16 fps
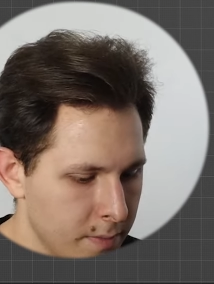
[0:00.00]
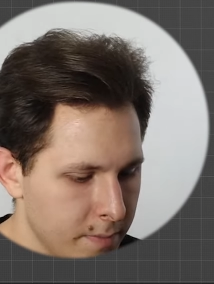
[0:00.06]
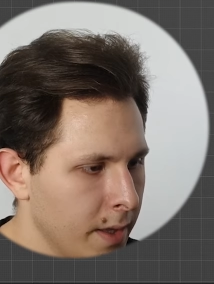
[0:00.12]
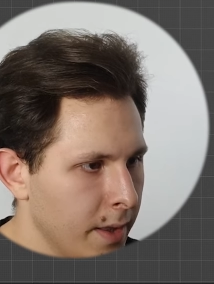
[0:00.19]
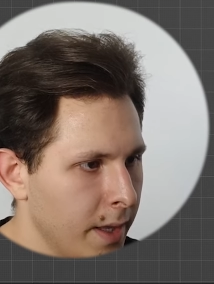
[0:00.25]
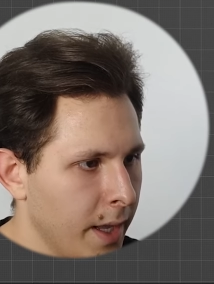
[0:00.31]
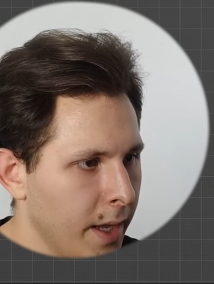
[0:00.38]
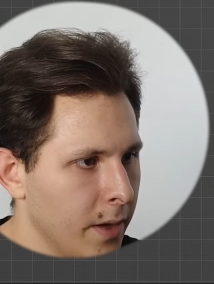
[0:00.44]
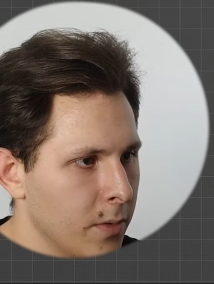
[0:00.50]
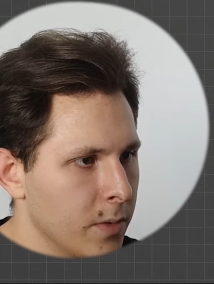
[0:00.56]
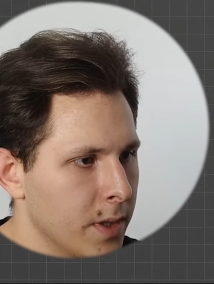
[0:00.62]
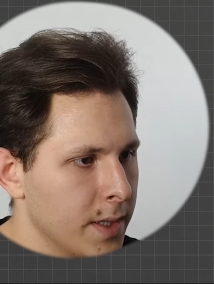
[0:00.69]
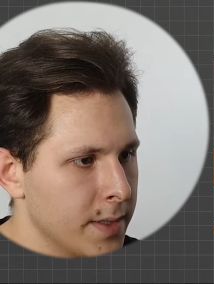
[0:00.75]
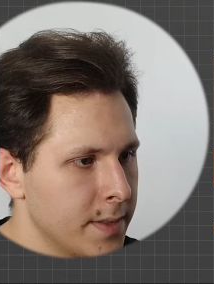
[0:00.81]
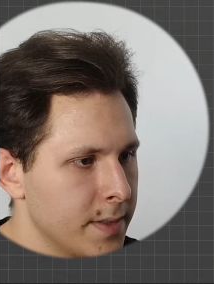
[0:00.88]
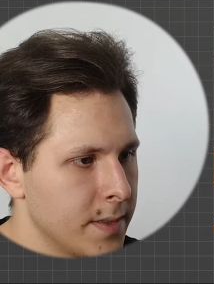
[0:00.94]
And now
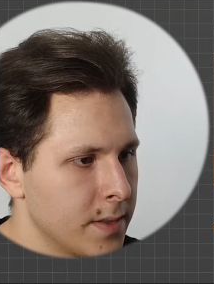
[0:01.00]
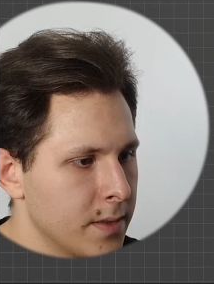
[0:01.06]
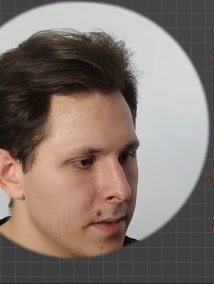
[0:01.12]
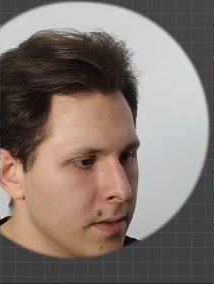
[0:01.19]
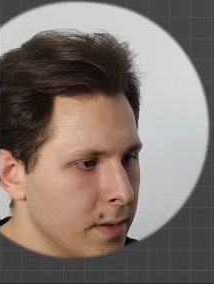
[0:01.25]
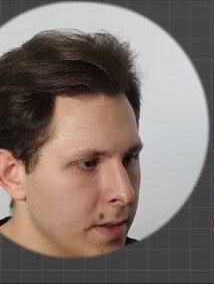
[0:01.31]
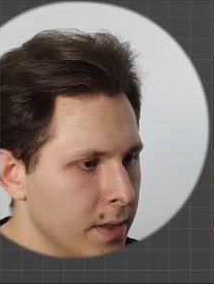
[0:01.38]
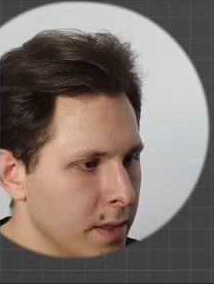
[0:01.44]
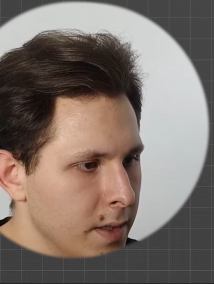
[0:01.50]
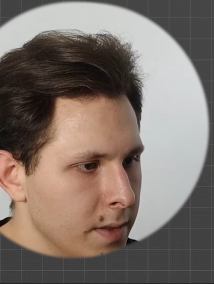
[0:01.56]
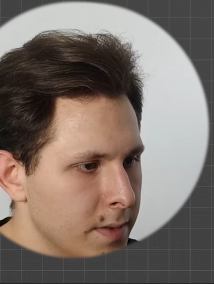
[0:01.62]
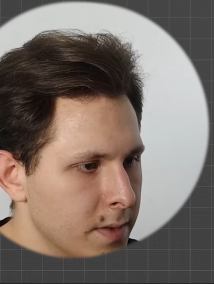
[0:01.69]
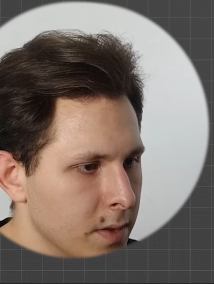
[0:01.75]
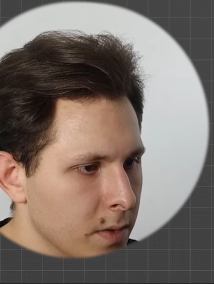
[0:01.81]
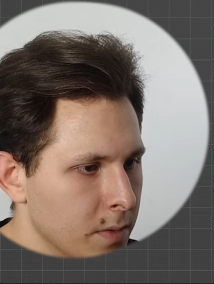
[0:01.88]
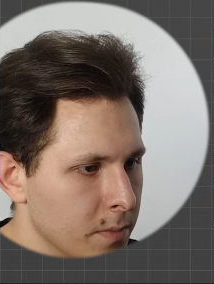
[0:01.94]
let's delete
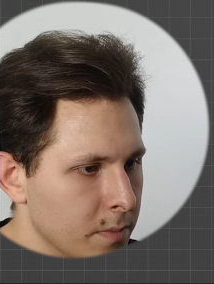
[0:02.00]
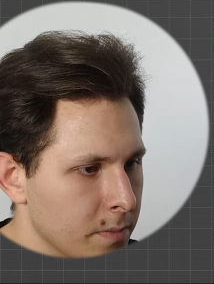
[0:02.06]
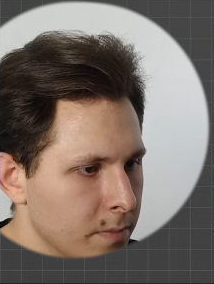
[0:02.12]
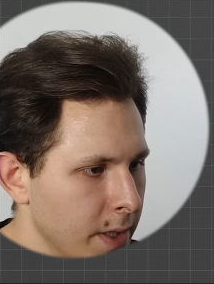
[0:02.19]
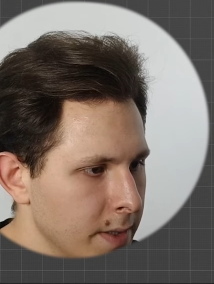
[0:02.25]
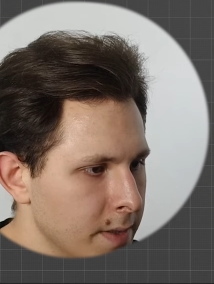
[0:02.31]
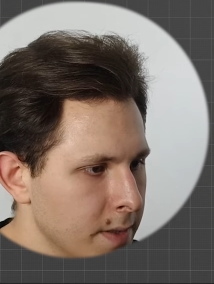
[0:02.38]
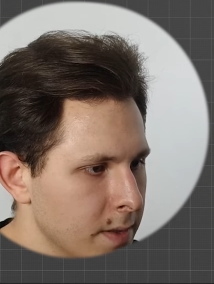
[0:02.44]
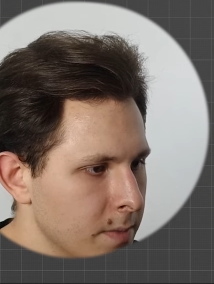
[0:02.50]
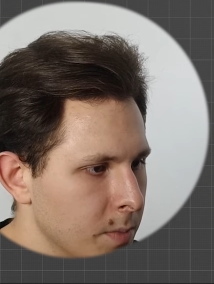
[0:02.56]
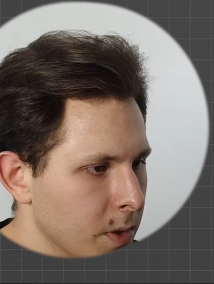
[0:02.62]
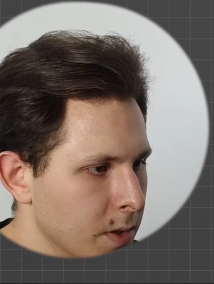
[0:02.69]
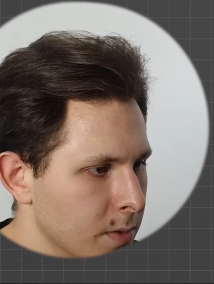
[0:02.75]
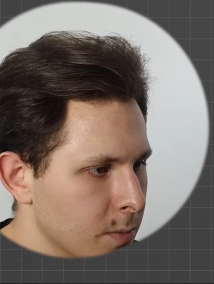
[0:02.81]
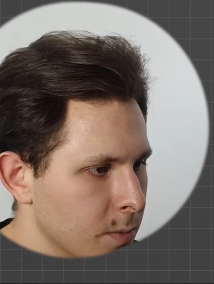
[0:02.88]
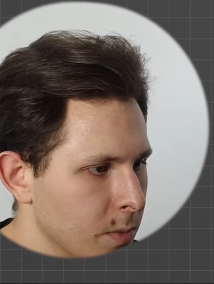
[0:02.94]
some faces
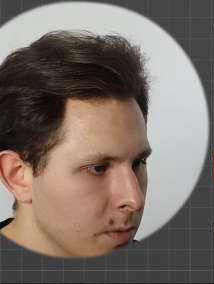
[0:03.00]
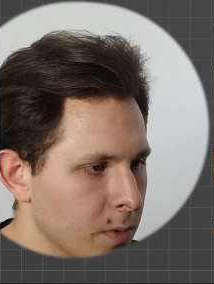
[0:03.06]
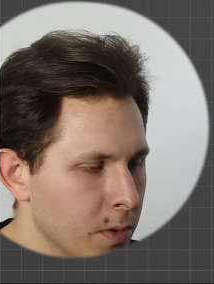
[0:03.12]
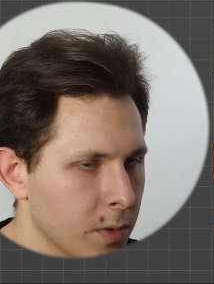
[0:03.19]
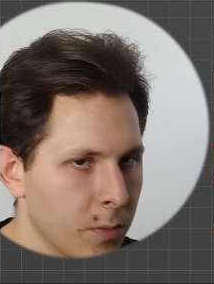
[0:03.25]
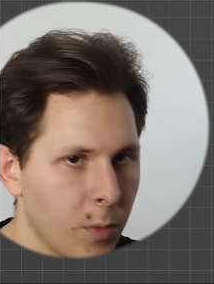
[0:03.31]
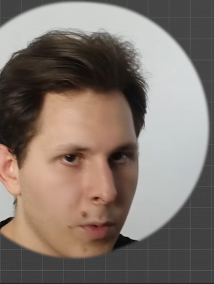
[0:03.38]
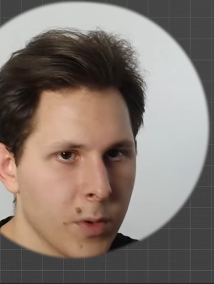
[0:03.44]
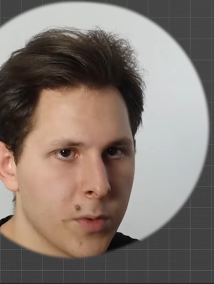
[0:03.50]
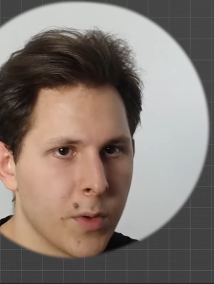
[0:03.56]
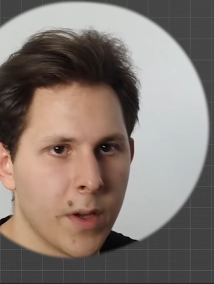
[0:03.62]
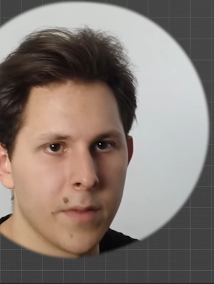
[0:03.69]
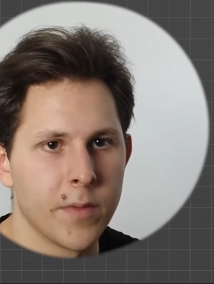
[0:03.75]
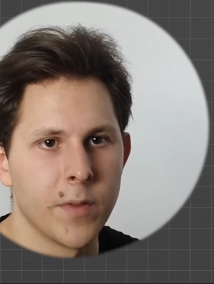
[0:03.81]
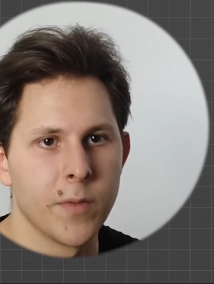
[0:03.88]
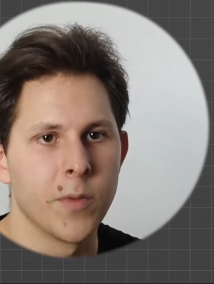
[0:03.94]
because we don't want to
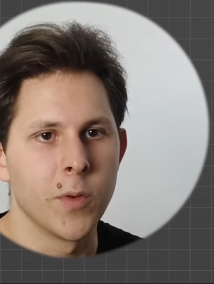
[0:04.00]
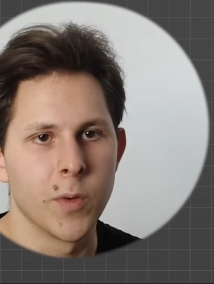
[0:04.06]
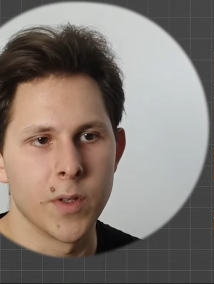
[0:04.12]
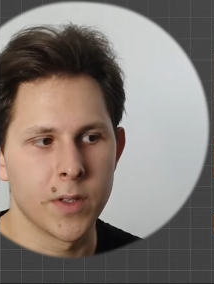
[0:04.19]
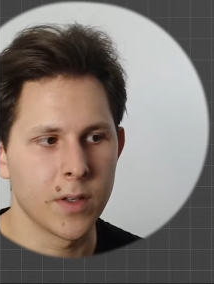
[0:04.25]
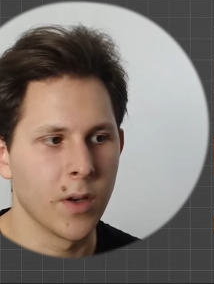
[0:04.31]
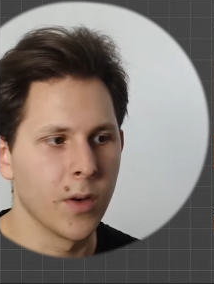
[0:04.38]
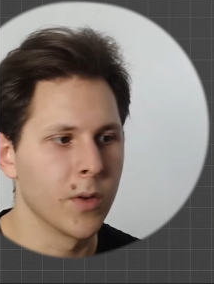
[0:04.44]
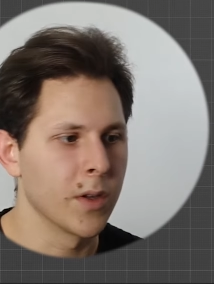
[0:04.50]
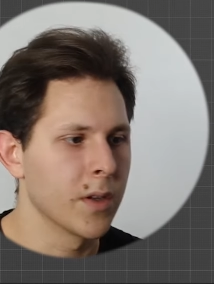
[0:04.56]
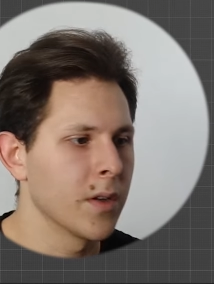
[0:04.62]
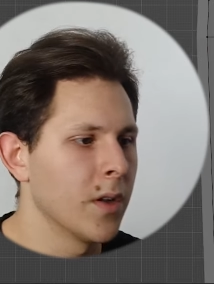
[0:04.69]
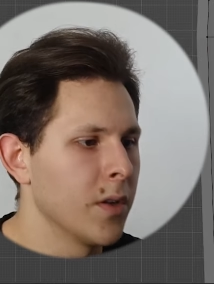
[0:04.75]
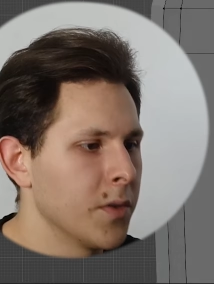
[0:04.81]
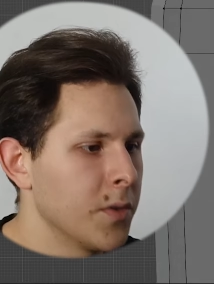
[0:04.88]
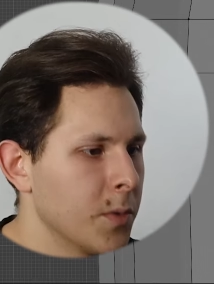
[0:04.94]
have the fluid going
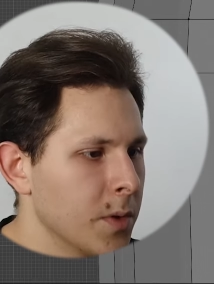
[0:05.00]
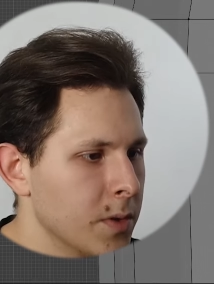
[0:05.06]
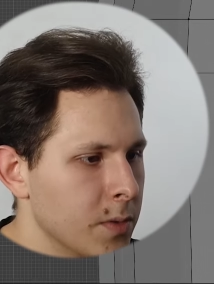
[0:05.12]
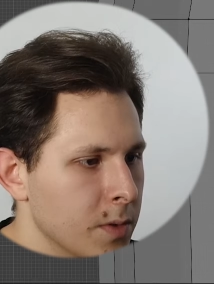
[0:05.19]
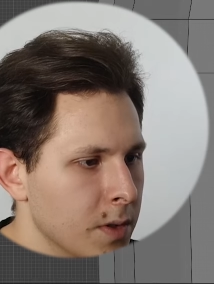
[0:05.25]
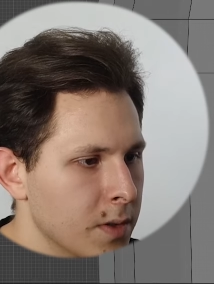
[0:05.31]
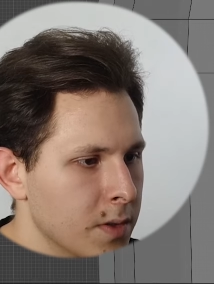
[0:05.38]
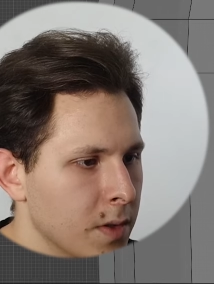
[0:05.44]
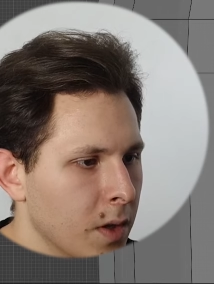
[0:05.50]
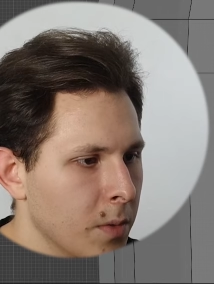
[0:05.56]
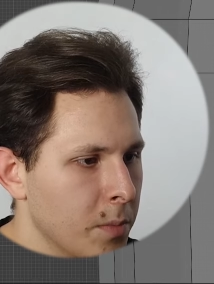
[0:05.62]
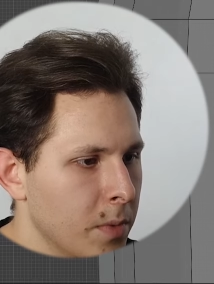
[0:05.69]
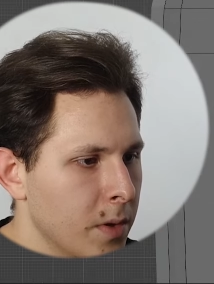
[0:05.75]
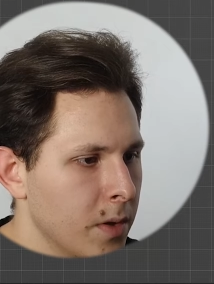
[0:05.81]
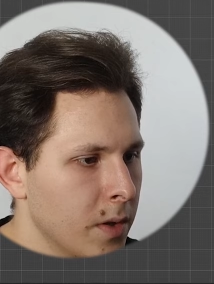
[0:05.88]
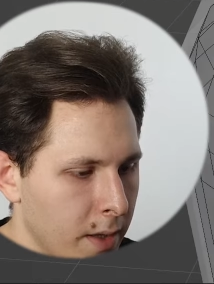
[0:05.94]
all the way to the top.